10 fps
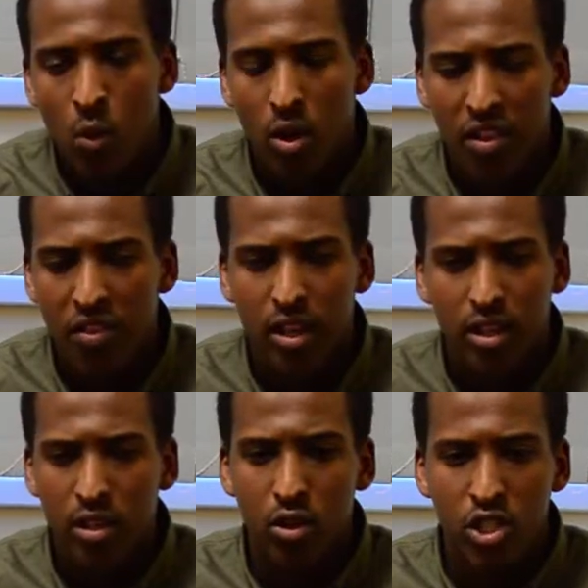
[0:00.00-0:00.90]
Well, I think,
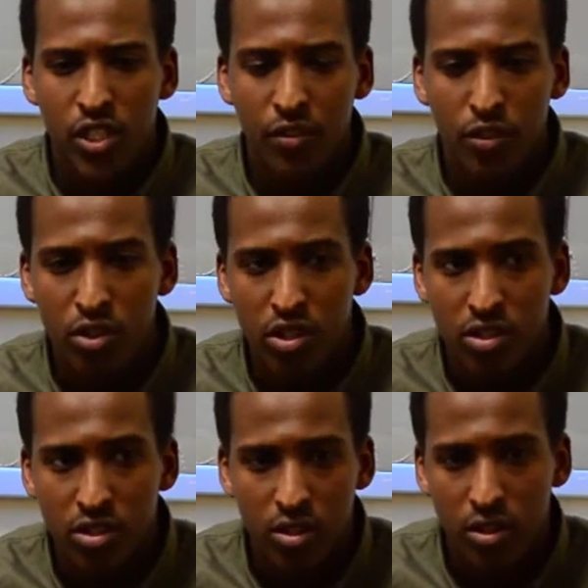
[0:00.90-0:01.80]
you know, Sheffield
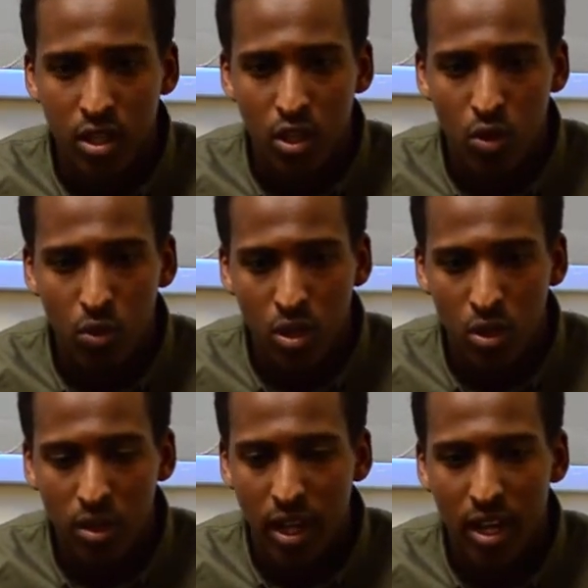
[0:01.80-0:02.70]
Futures, you know, when you
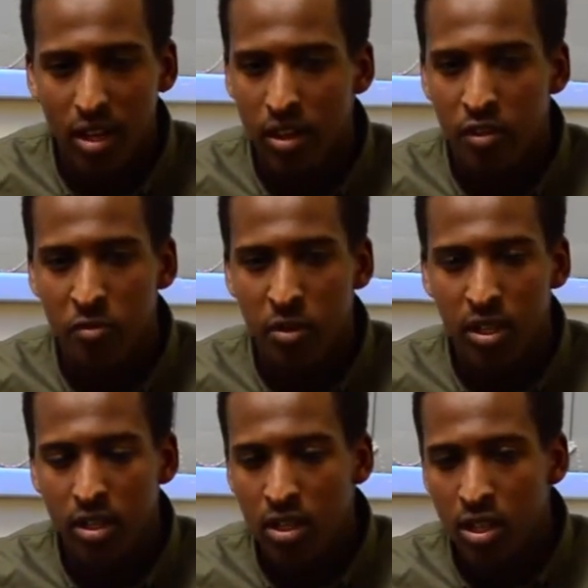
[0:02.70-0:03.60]
look at it, they've
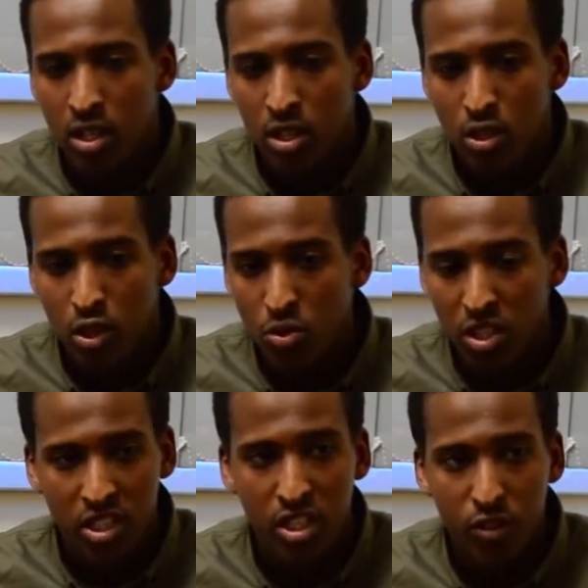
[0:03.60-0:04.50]
been so
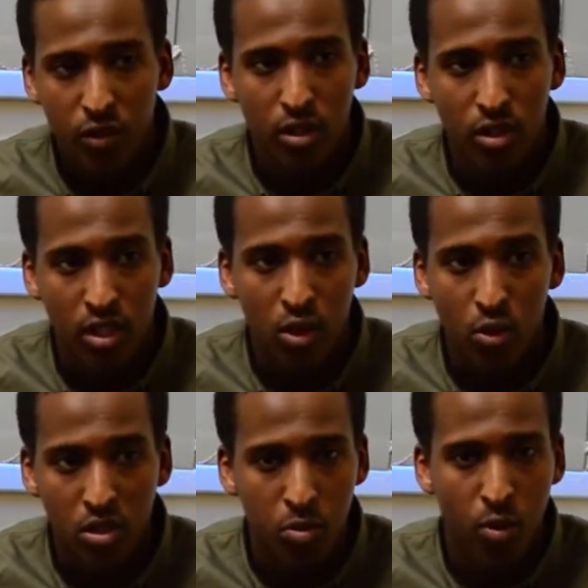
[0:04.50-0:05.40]
successful in
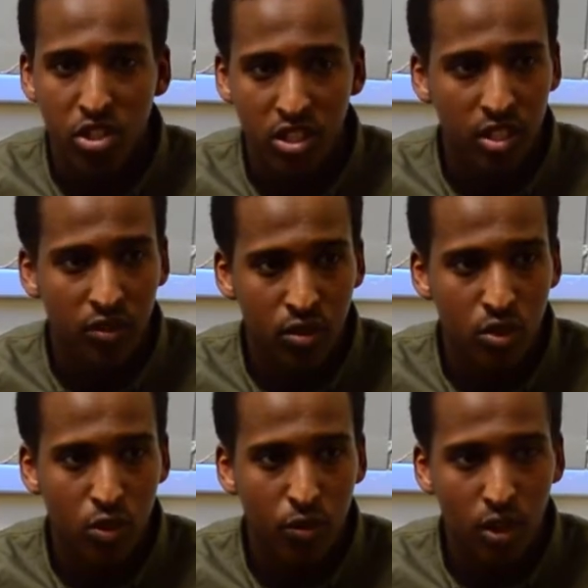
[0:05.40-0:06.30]
all these projects that they've done
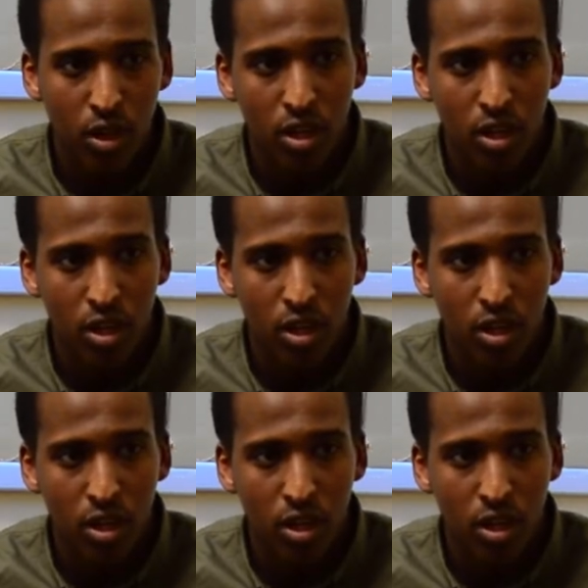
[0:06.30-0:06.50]
so far.